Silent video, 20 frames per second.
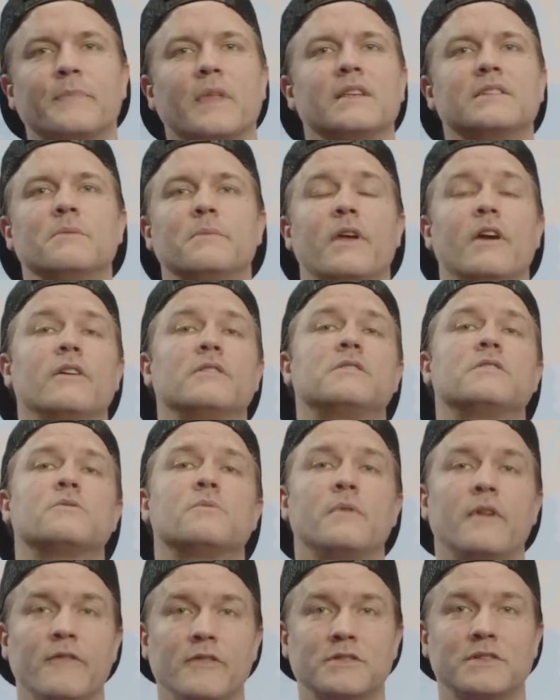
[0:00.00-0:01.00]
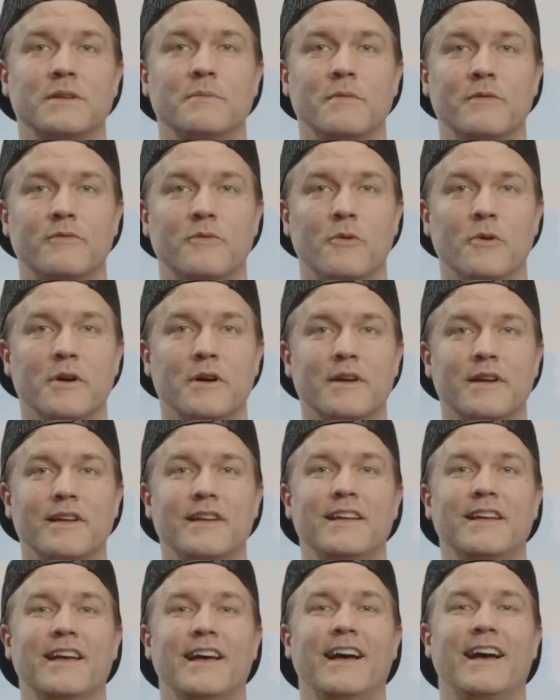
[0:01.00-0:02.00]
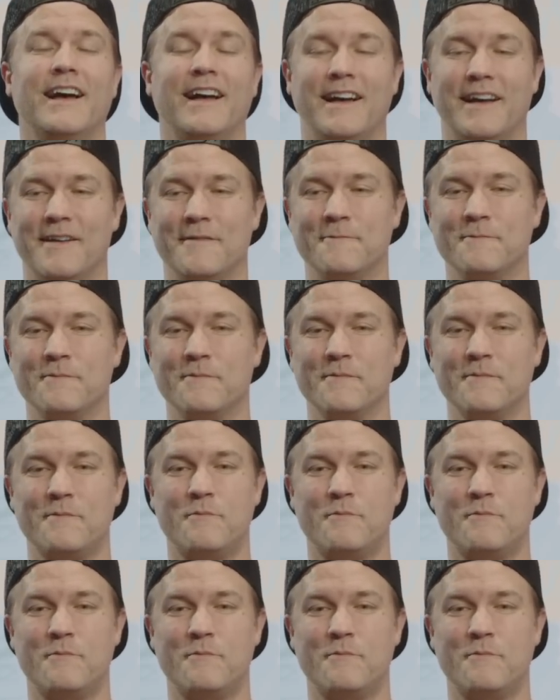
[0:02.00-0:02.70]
some characters we've never seen before, um,